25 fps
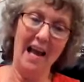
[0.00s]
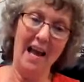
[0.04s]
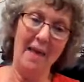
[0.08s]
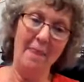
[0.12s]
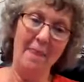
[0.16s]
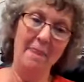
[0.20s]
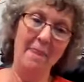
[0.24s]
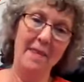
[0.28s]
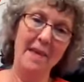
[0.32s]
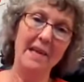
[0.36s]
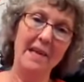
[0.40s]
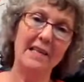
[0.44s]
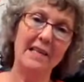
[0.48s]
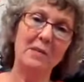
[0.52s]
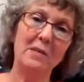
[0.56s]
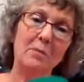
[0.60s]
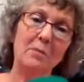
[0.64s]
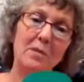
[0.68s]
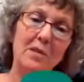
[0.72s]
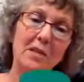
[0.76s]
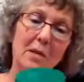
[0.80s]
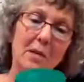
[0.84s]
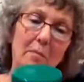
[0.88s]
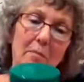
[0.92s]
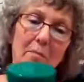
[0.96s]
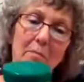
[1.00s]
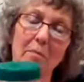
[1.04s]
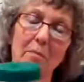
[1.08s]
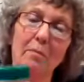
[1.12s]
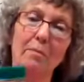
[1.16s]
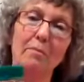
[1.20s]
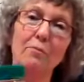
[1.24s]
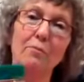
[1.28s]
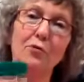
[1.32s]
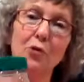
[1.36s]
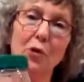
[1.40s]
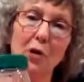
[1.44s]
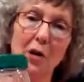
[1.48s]
And this was a
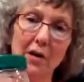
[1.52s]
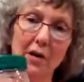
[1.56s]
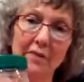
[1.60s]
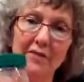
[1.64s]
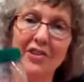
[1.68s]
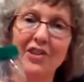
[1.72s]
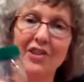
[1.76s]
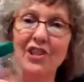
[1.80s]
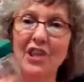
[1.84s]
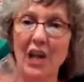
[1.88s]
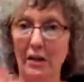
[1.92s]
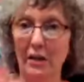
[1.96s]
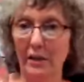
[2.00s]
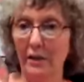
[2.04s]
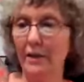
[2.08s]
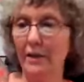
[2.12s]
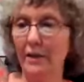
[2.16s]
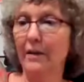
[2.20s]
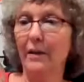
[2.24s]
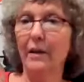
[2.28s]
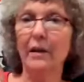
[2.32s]
jar of jelly